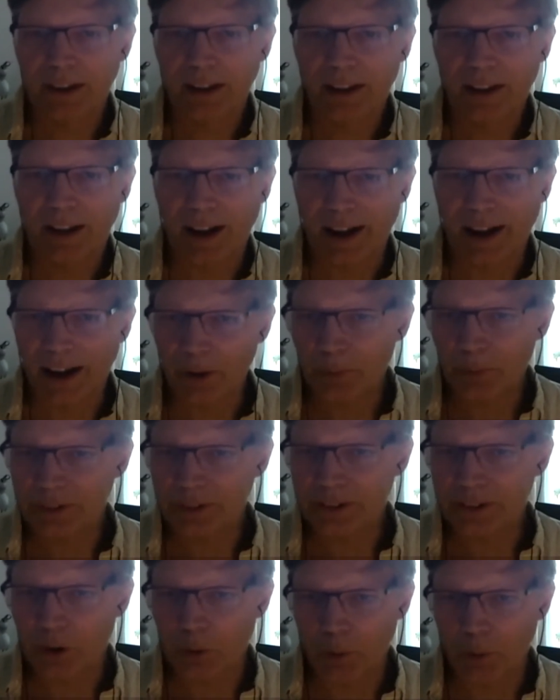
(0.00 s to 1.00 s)
I
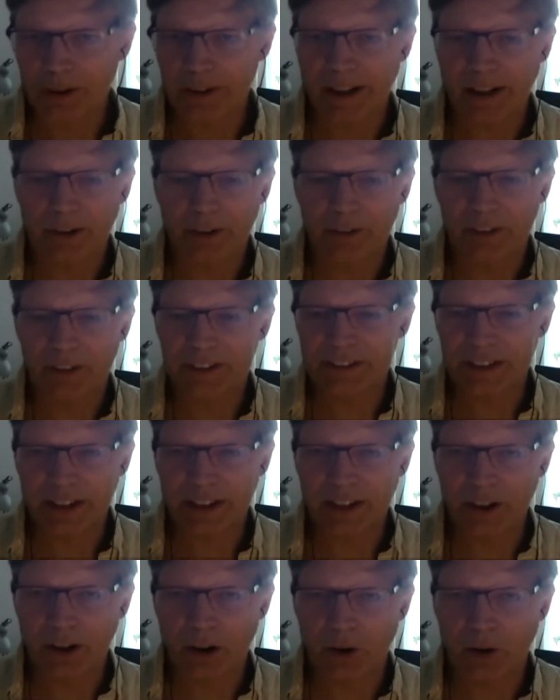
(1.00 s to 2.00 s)
was the coordinator, the
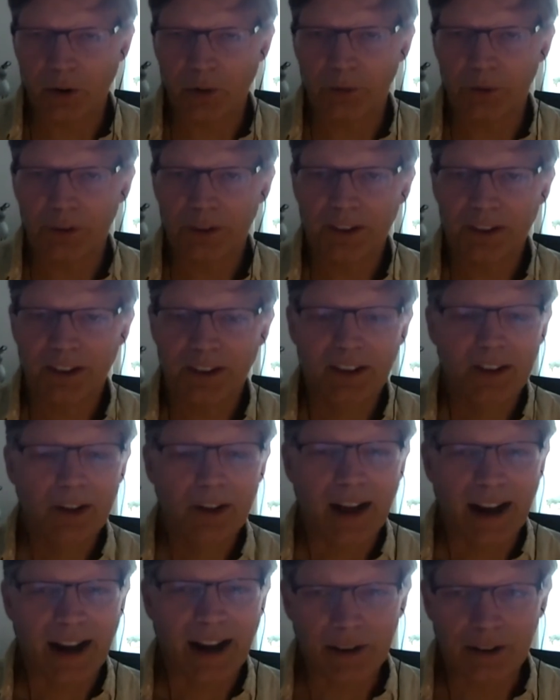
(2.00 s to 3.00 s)
CEO.
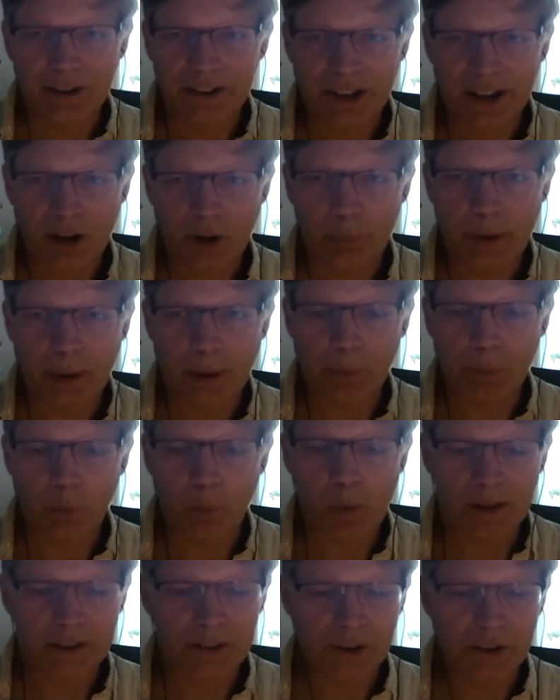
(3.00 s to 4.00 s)
I could tell people
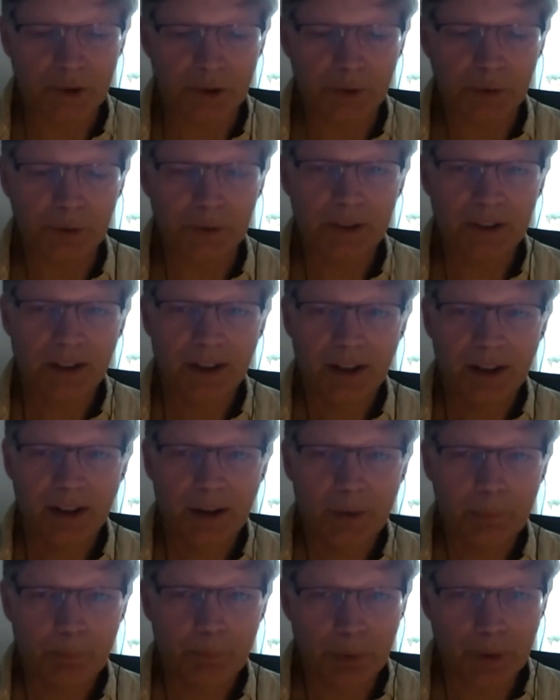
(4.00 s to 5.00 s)
what to do,
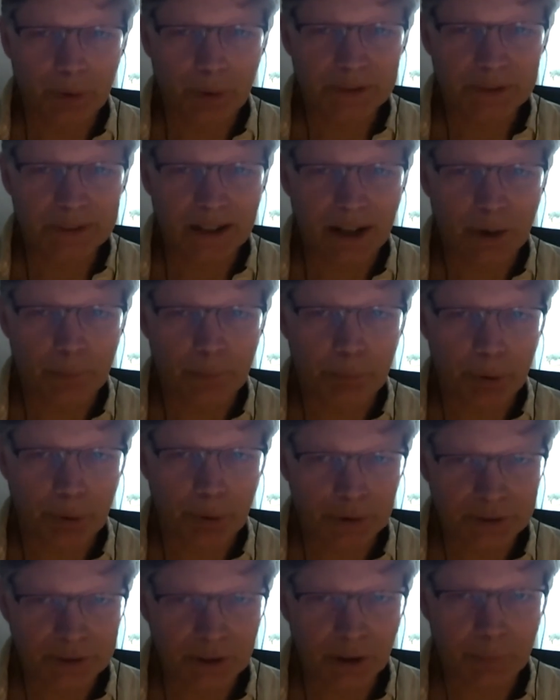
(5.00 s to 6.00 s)
but it was on a
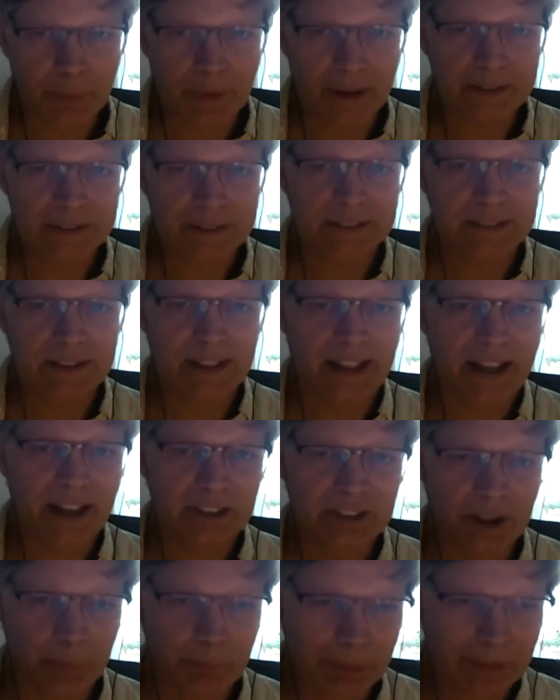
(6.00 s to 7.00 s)
personal basis. They
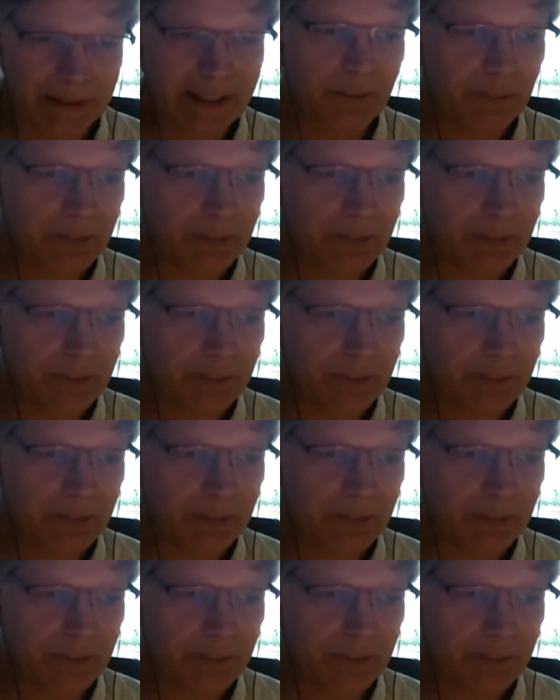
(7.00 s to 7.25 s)
actually believed